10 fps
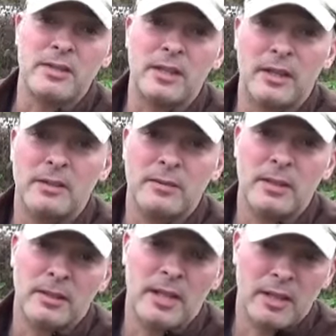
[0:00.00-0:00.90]
and they
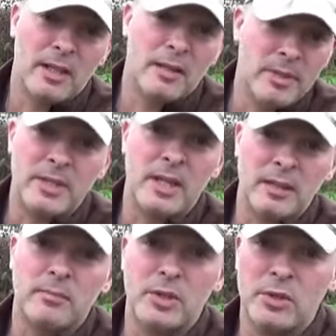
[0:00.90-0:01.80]
let me
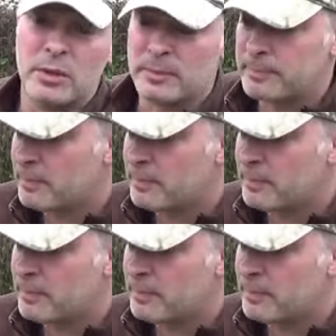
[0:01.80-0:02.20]
take manure.